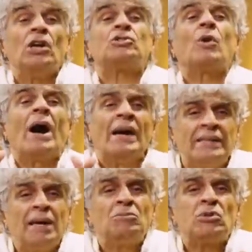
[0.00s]
So I
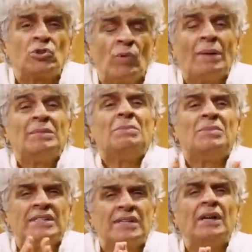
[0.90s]
came to Swami
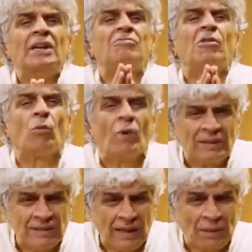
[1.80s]
basically for
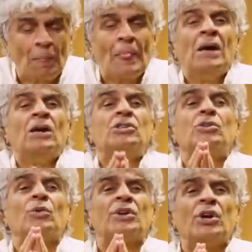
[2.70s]
one thing,
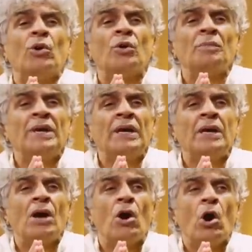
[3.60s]
to cure
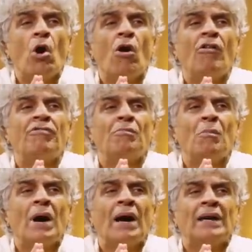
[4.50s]
me of
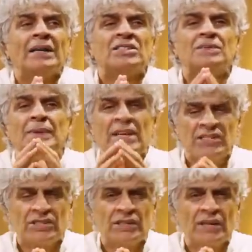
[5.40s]
my
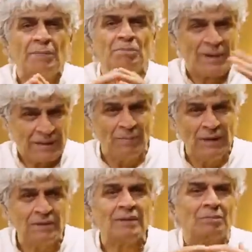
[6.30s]
speech
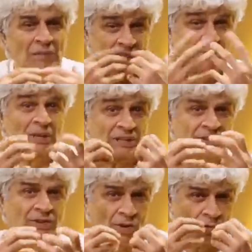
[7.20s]
impediment, my
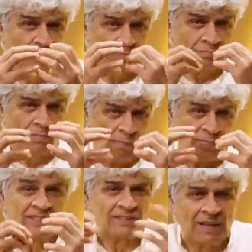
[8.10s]
speech, you know,
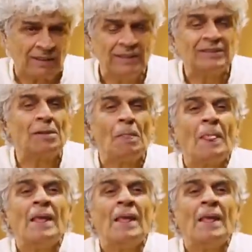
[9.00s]
the stuckness.